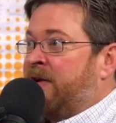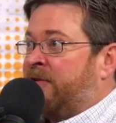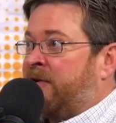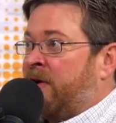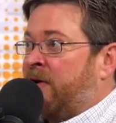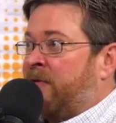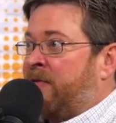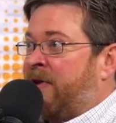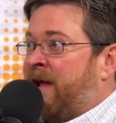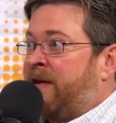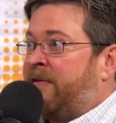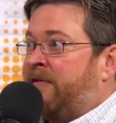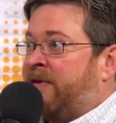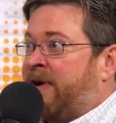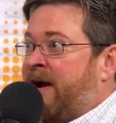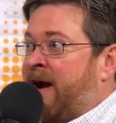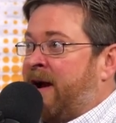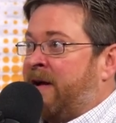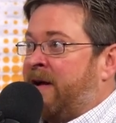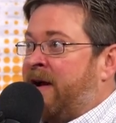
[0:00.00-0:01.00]
So that's
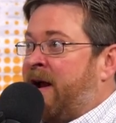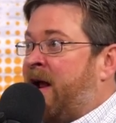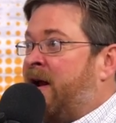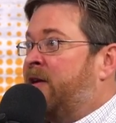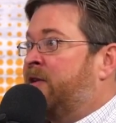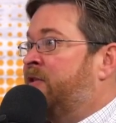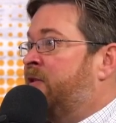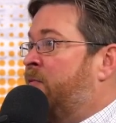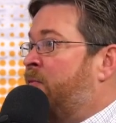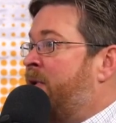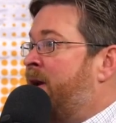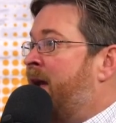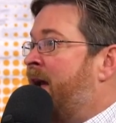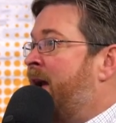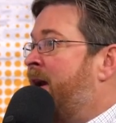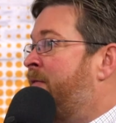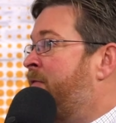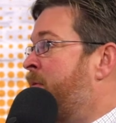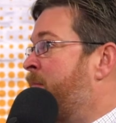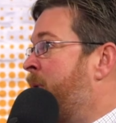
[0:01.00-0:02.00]
the kind of knowledge that we
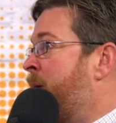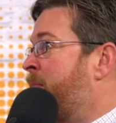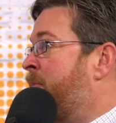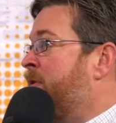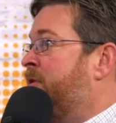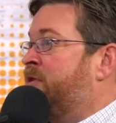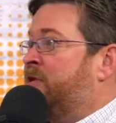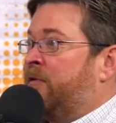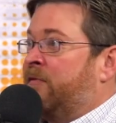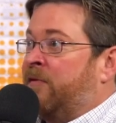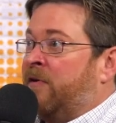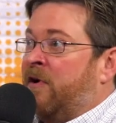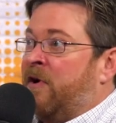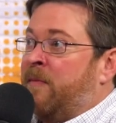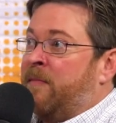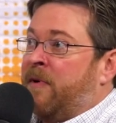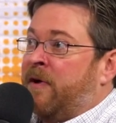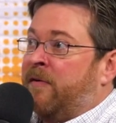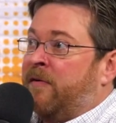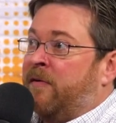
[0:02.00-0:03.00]
have that maybe the general
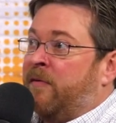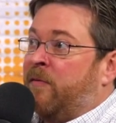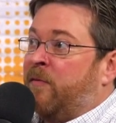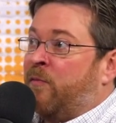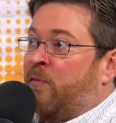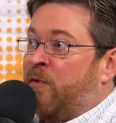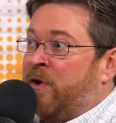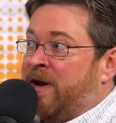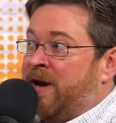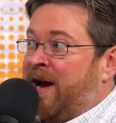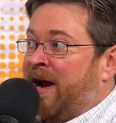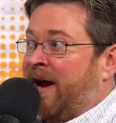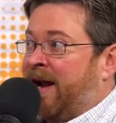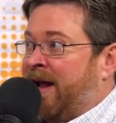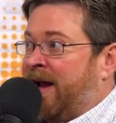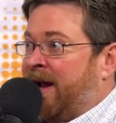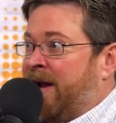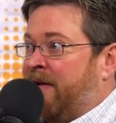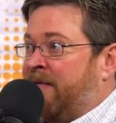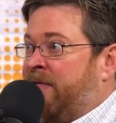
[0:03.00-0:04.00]
homeowner would
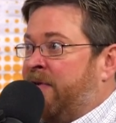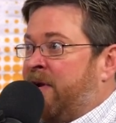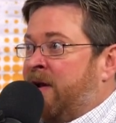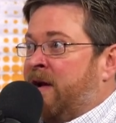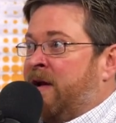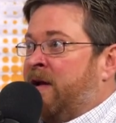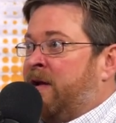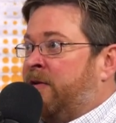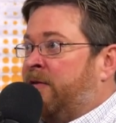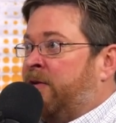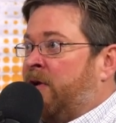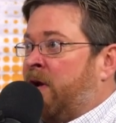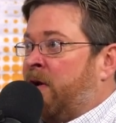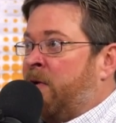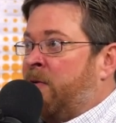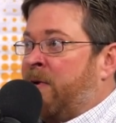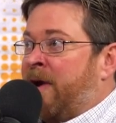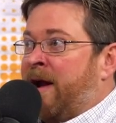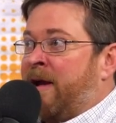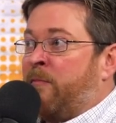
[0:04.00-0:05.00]
not have.
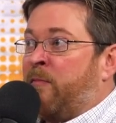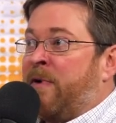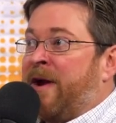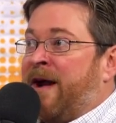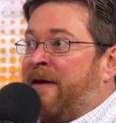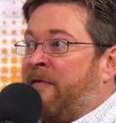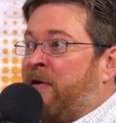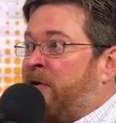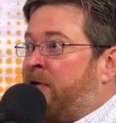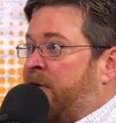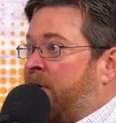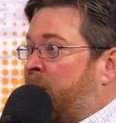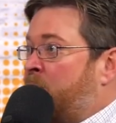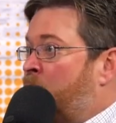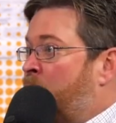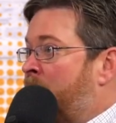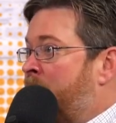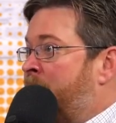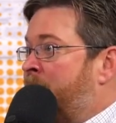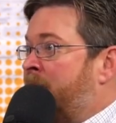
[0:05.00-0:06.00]
So, and we have all the
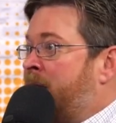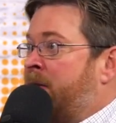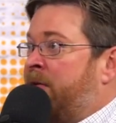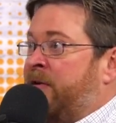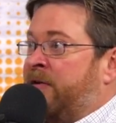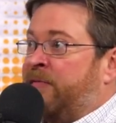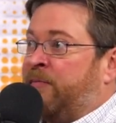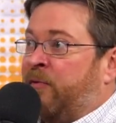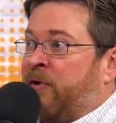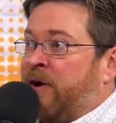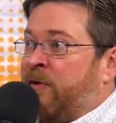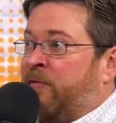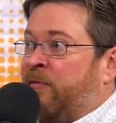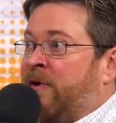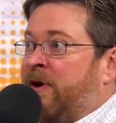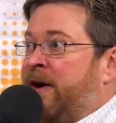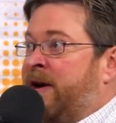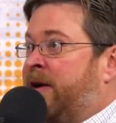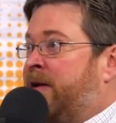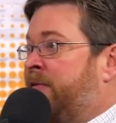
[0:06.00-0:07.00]
equipment, the spray
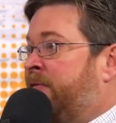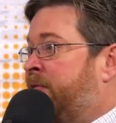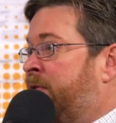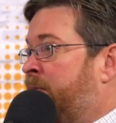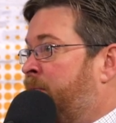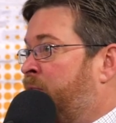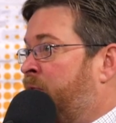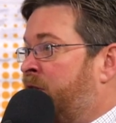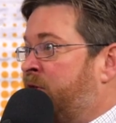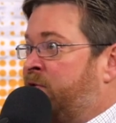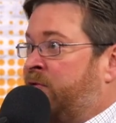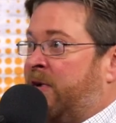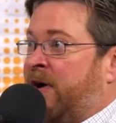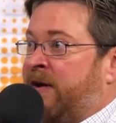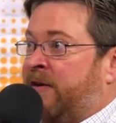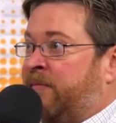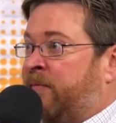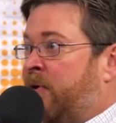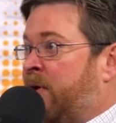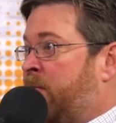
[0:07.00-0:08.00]
rigs, the
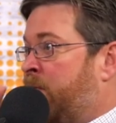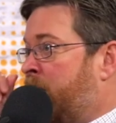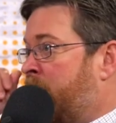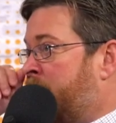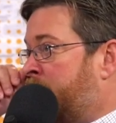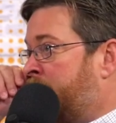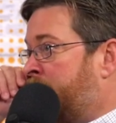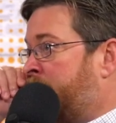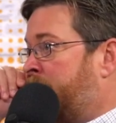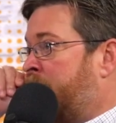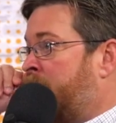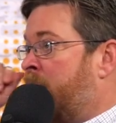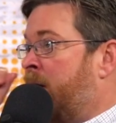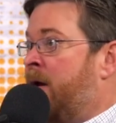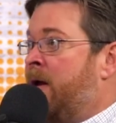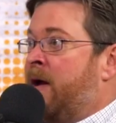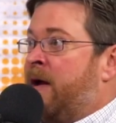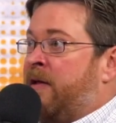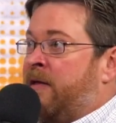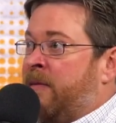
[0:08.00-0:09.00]
pressurized spray rigs, the
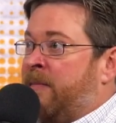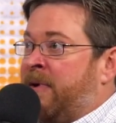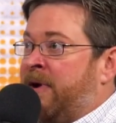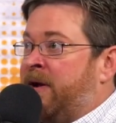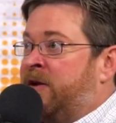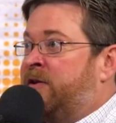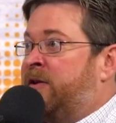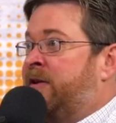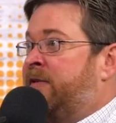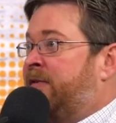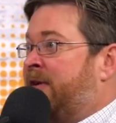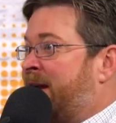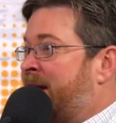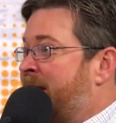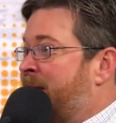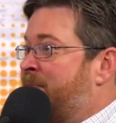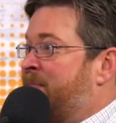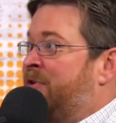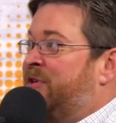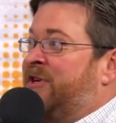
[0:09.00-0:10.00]
B and G's, the
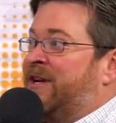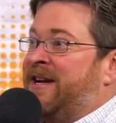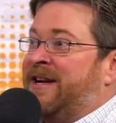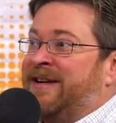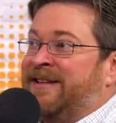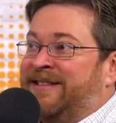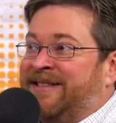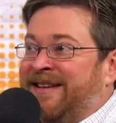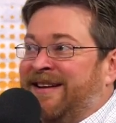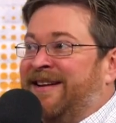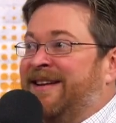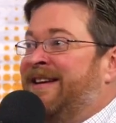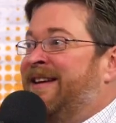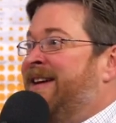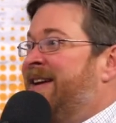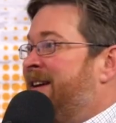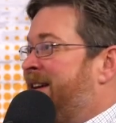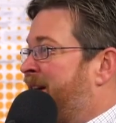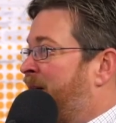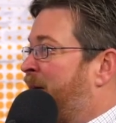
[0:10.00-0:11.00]
heat machines, you know,
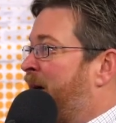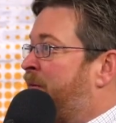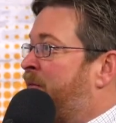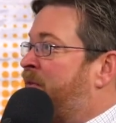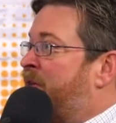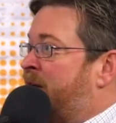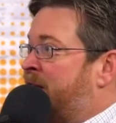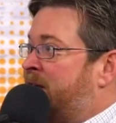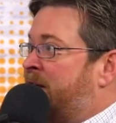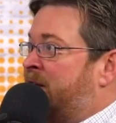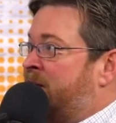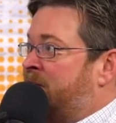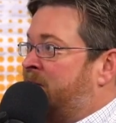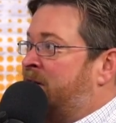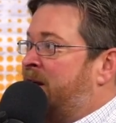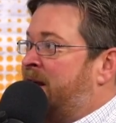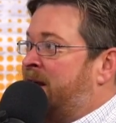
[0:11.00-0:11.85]
everything that you